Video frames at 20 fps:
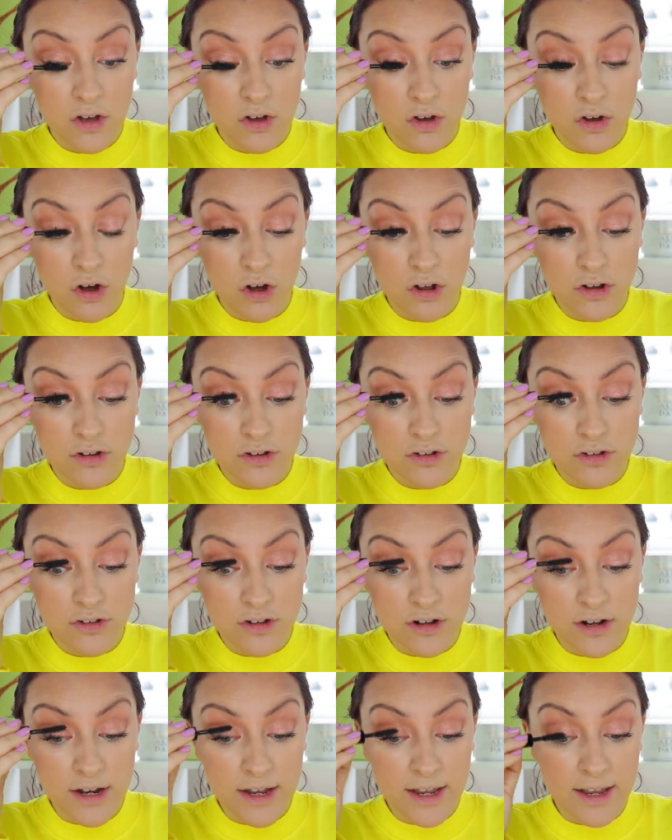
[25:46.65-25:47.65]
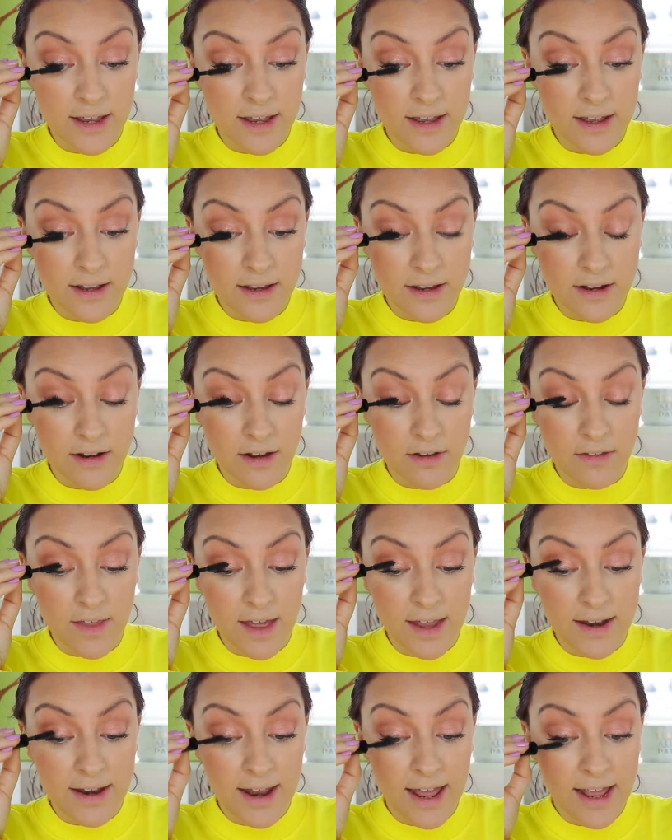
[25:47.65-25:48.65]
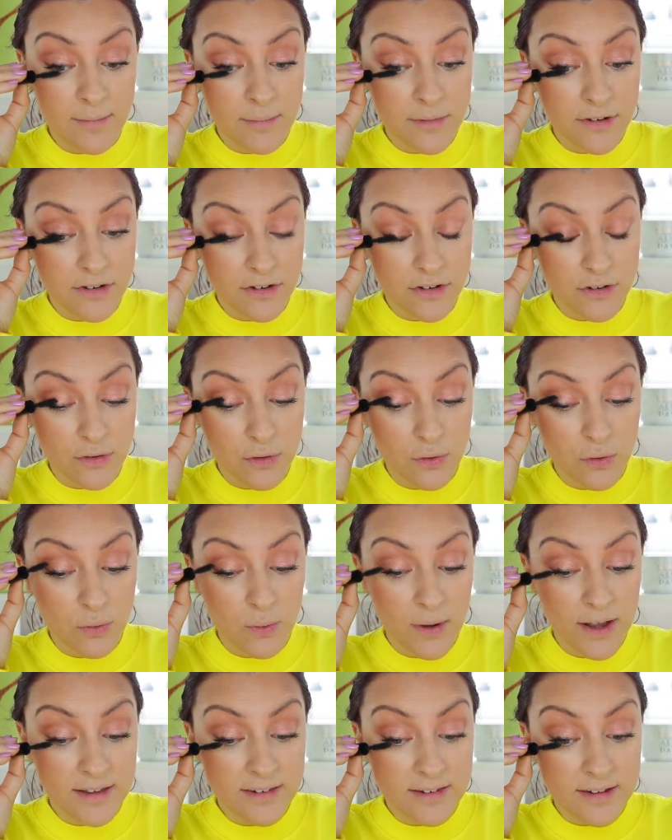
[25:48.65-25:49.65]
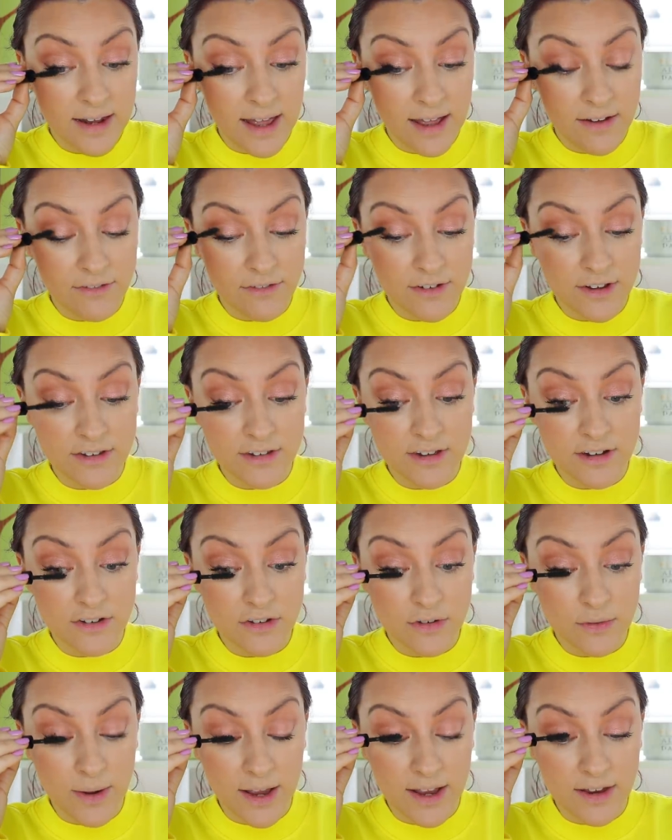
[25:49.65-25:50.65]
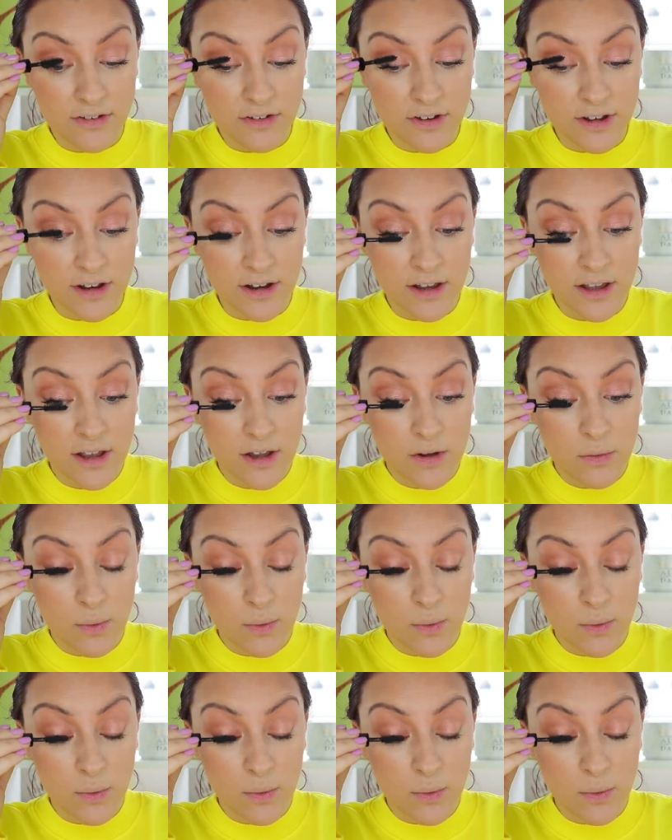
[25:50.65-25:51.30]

constantly, you know, their name is just always in every situation.